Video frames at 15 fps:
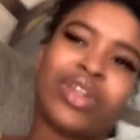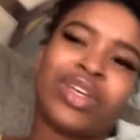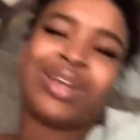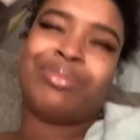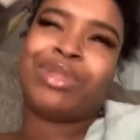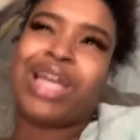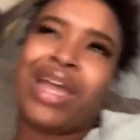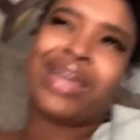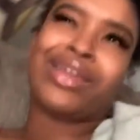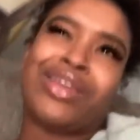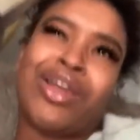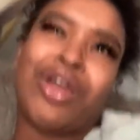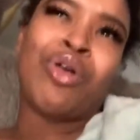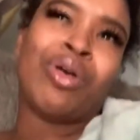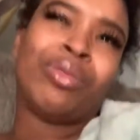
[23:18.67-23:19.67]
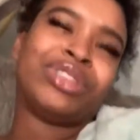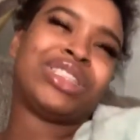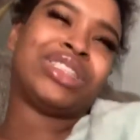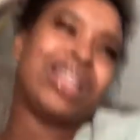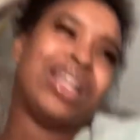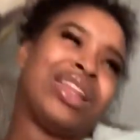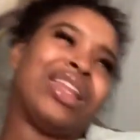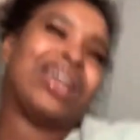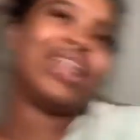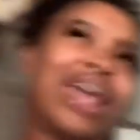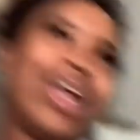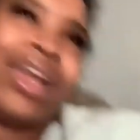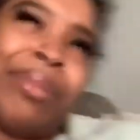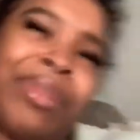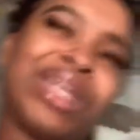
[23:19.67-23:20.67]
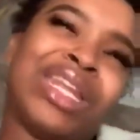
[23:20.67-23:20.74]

And I'm like, yo, I'm just sitting there thinking like, I mean,